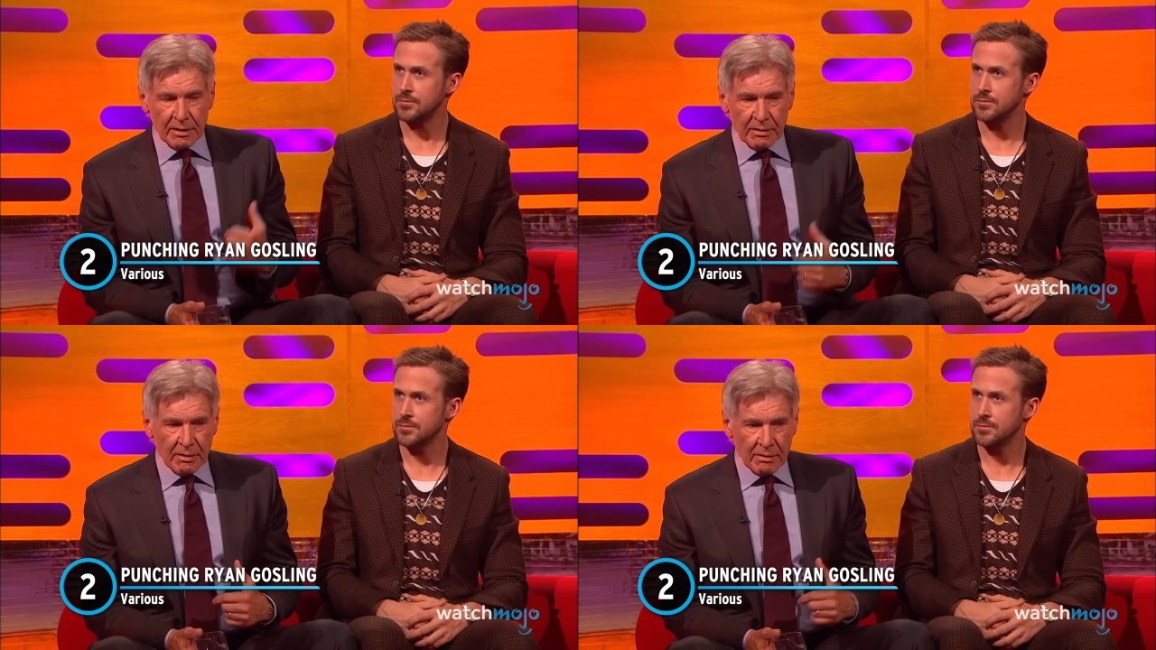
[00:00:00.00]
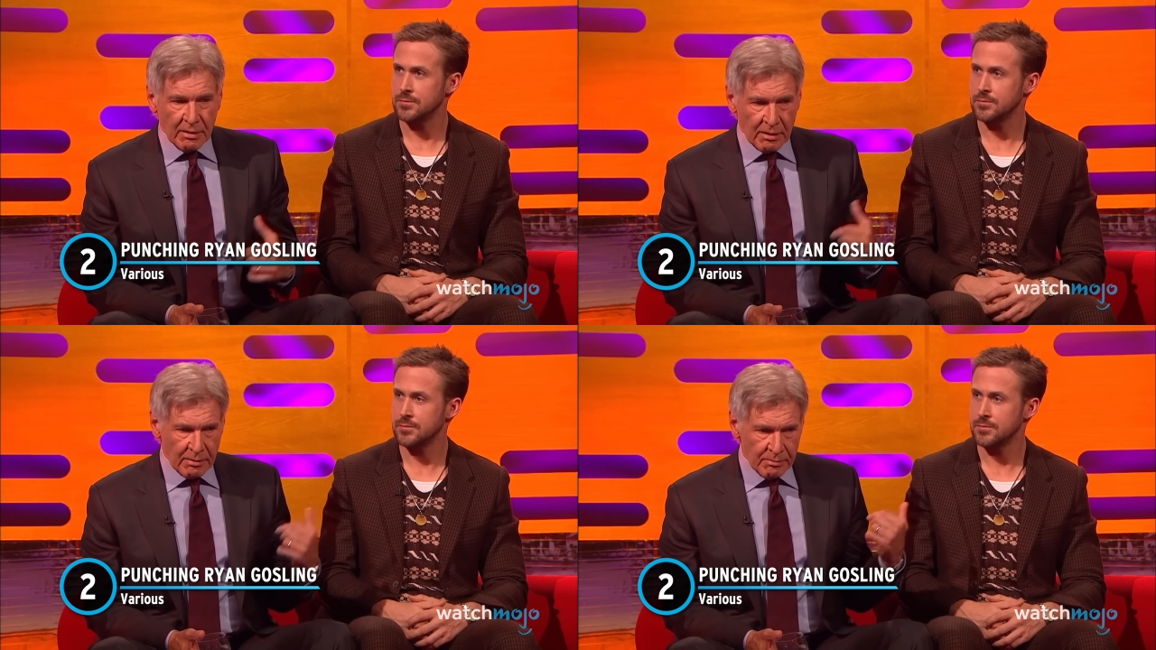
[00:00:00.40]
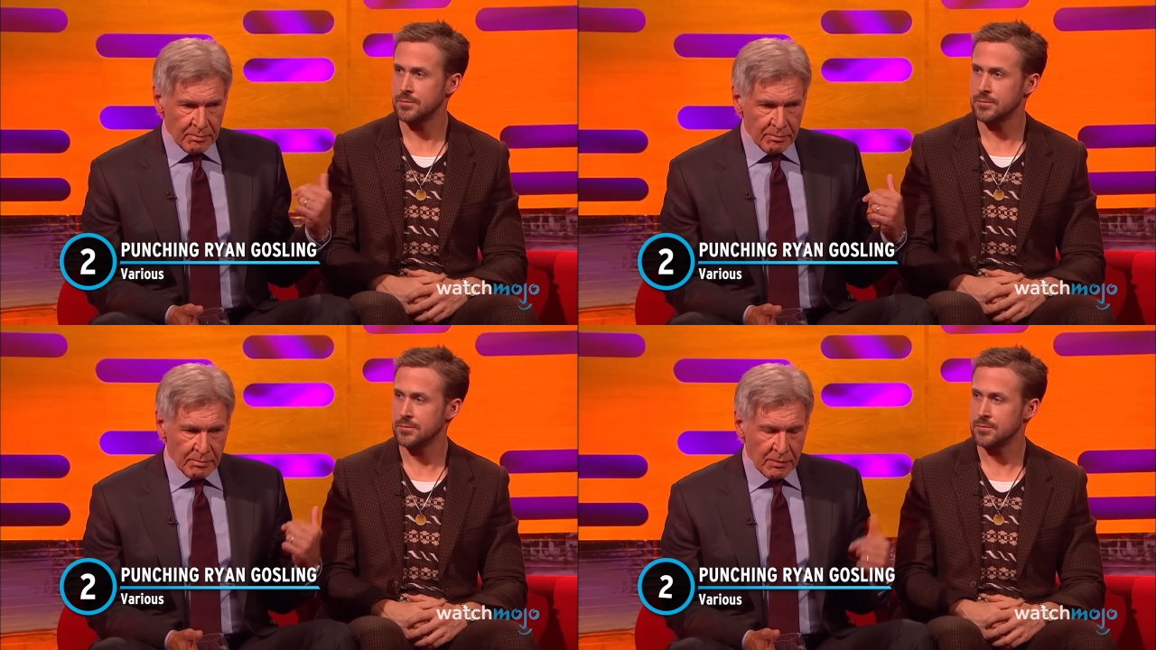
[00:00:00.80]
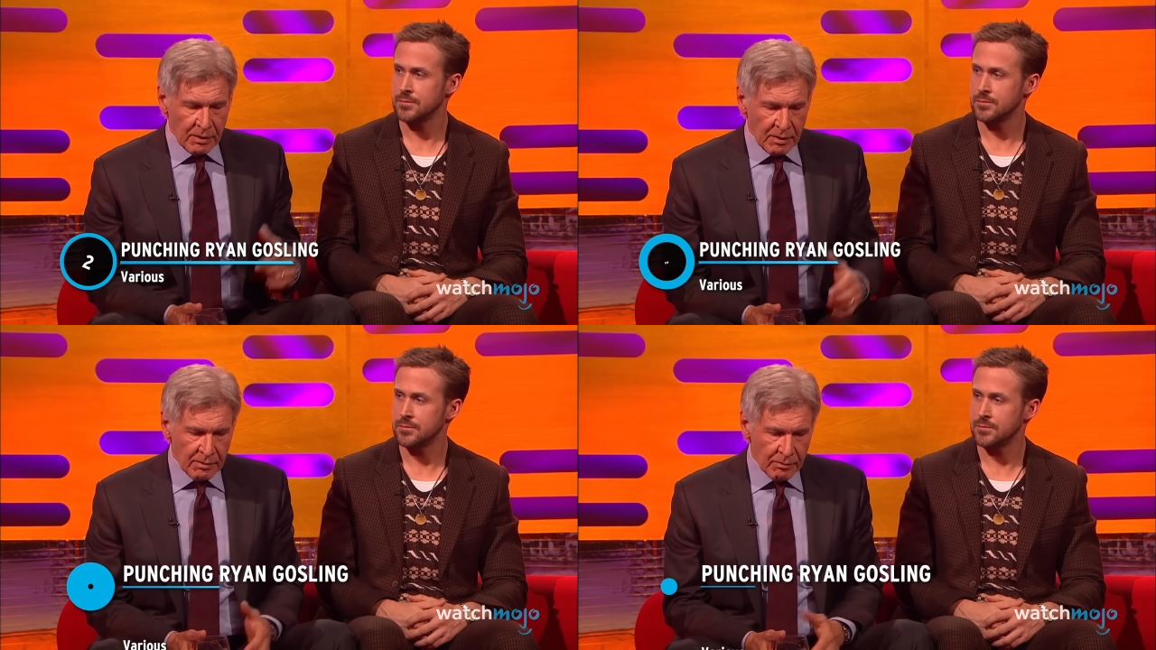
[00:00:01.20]
Speaker 1: that um,
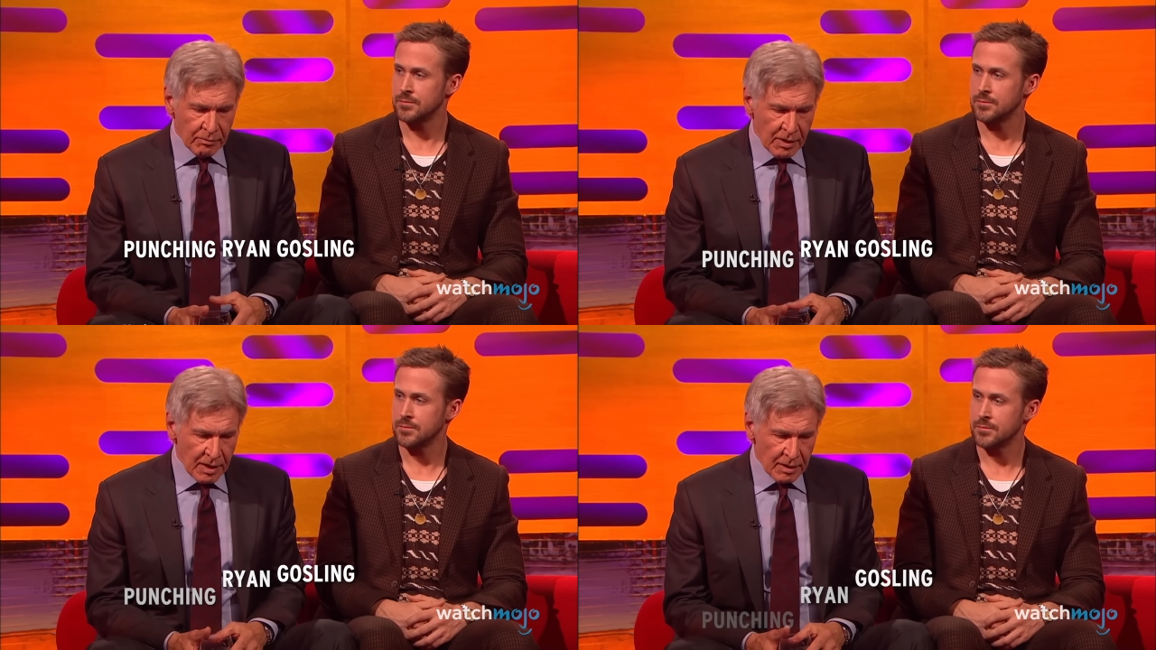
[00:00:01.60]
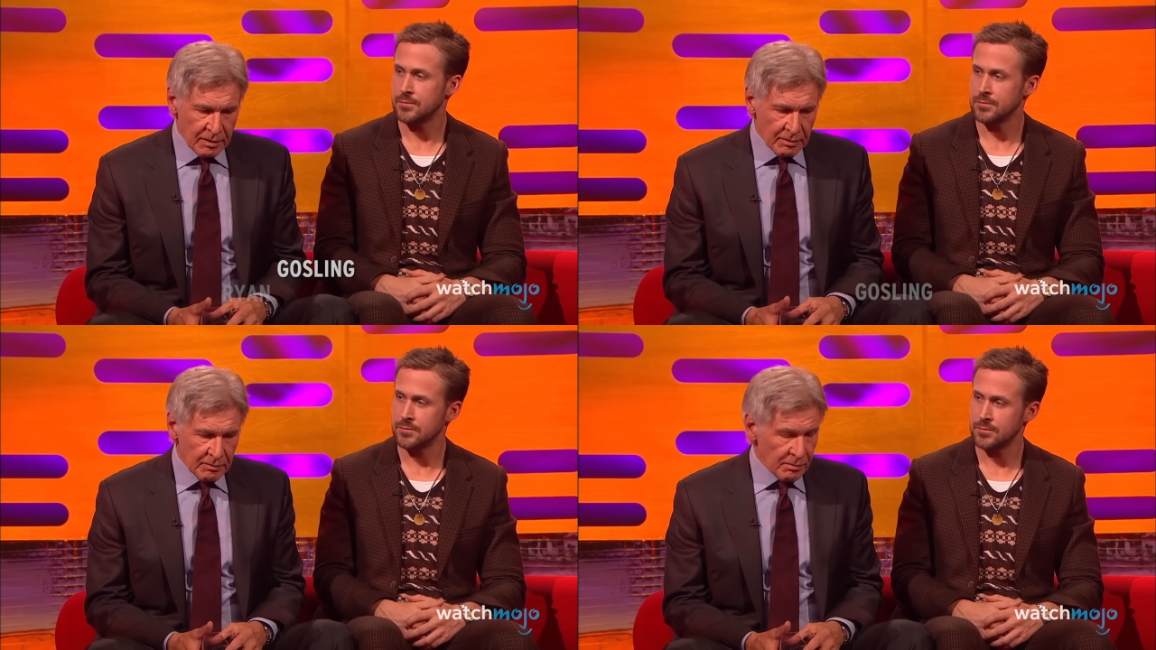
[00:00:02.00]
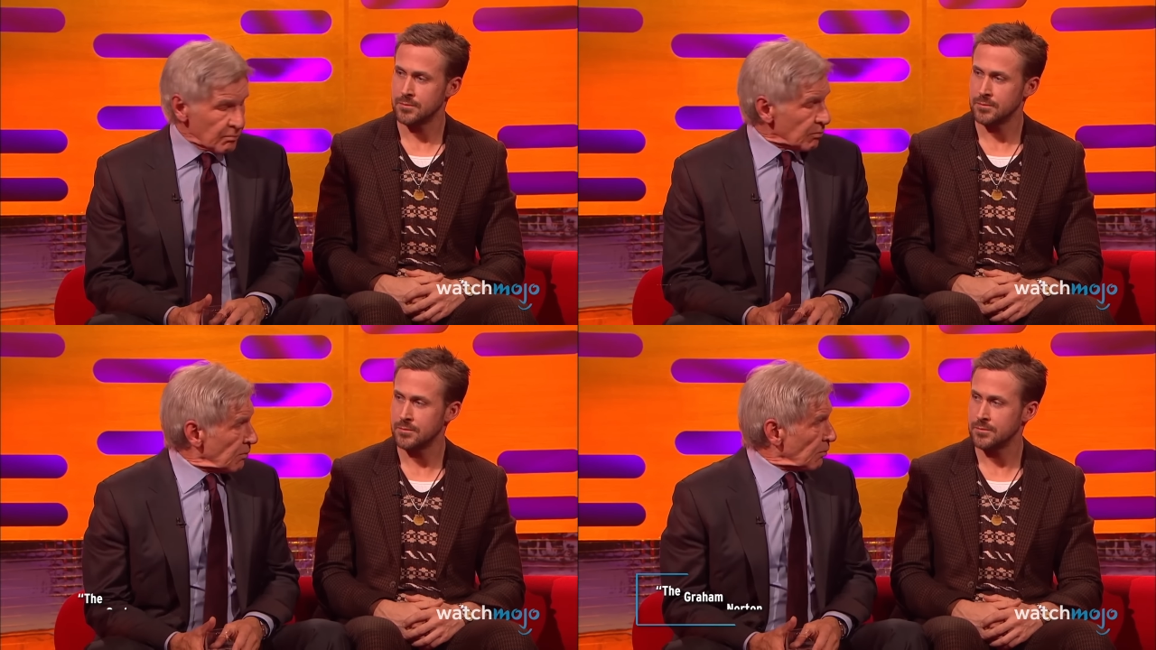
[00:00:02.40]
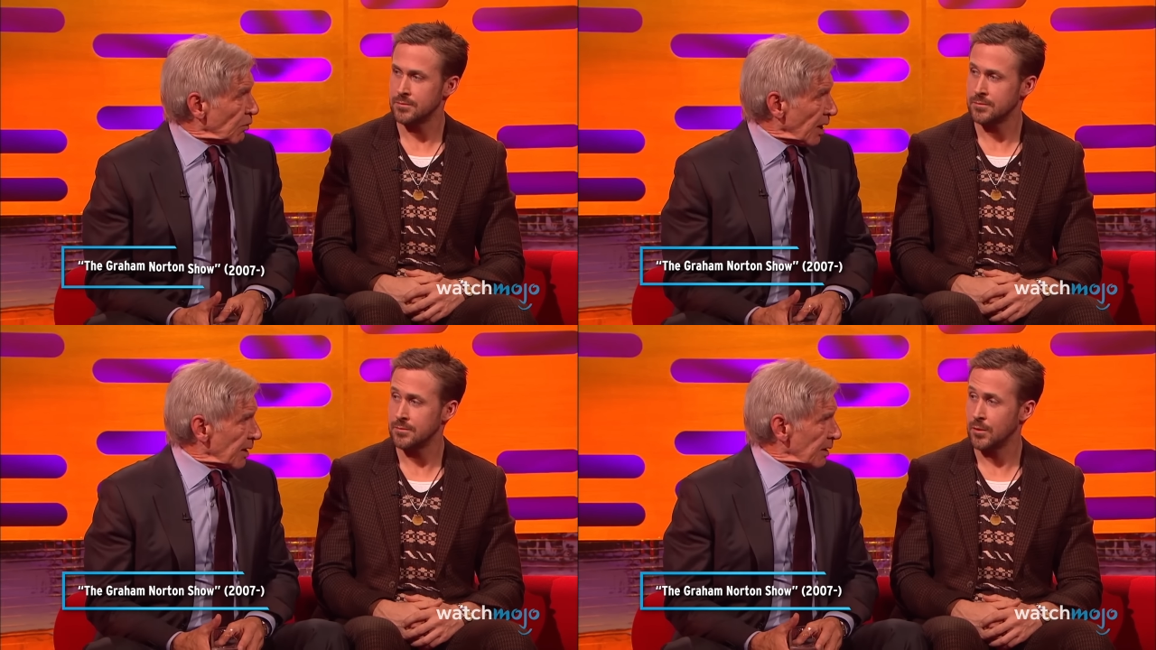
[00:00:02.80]
uh, Ryan...
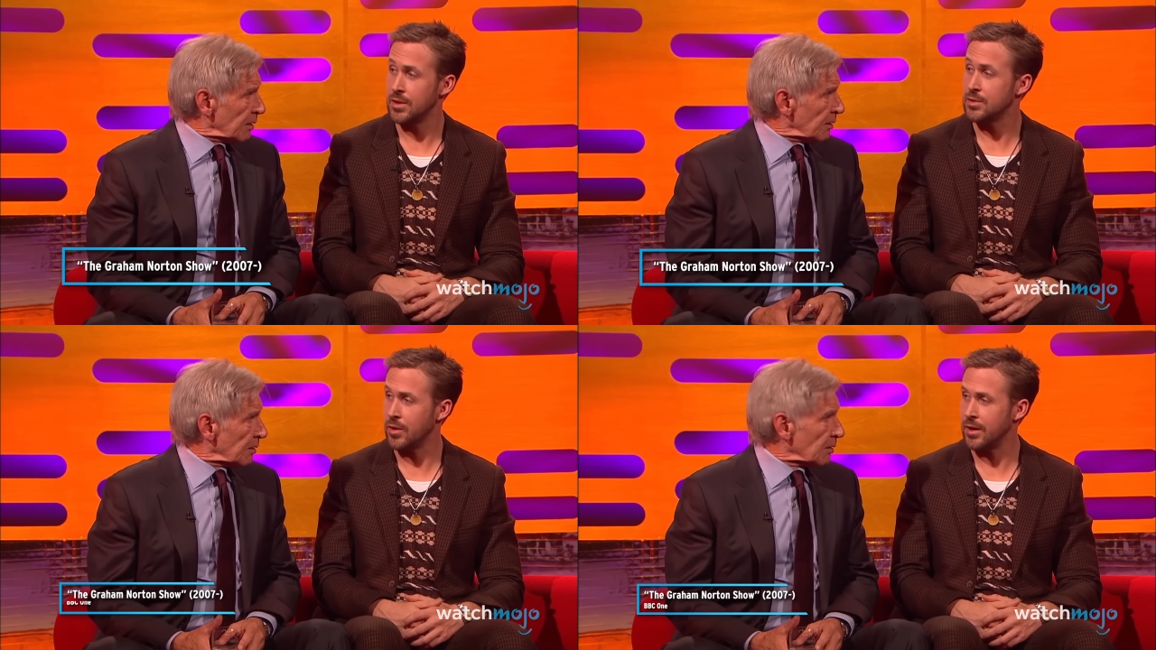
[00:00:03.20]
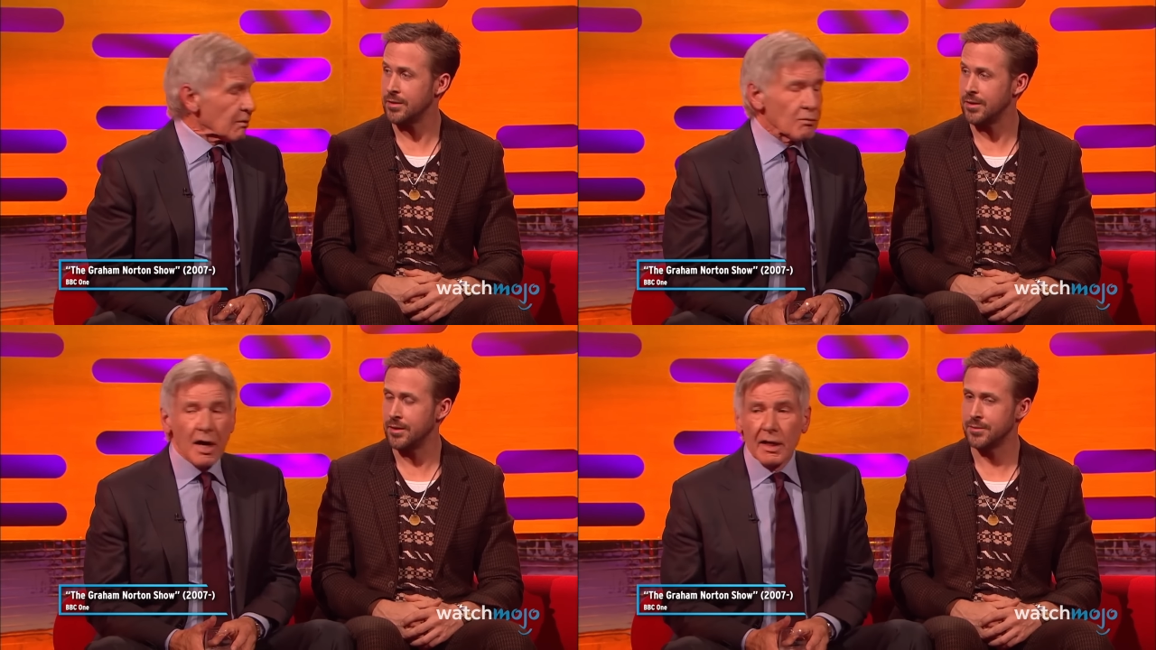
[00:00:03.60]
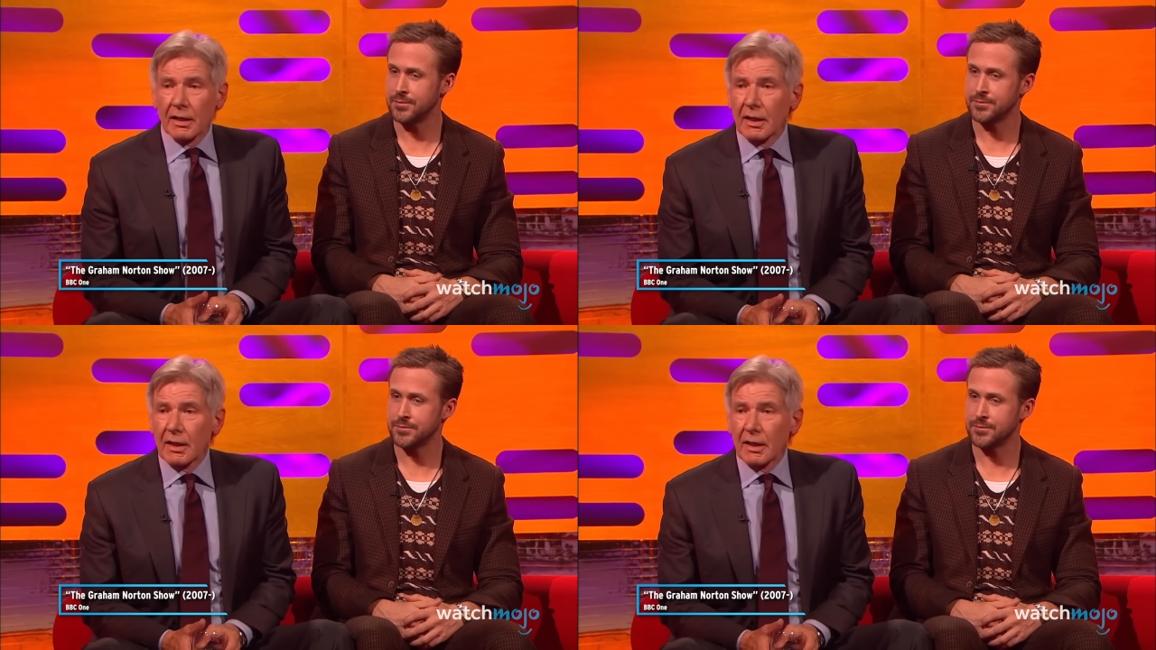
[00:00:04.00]
Ryan? It's Ryan. Ryan.